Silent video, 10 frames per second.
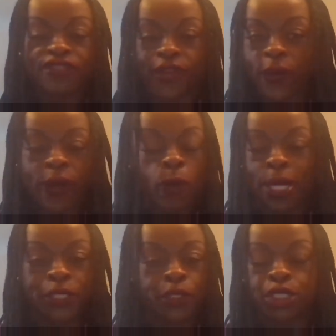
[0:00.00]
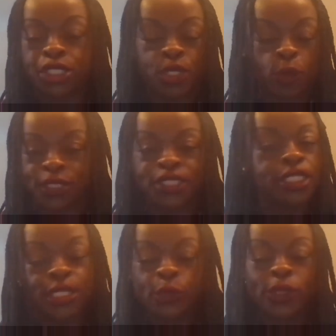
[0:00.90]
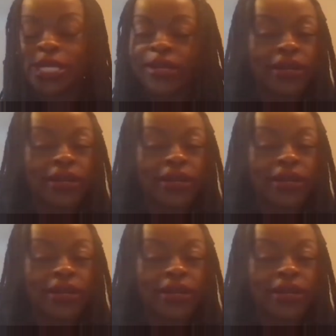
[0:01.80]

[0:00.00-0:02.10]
to figure out what he or she wants to do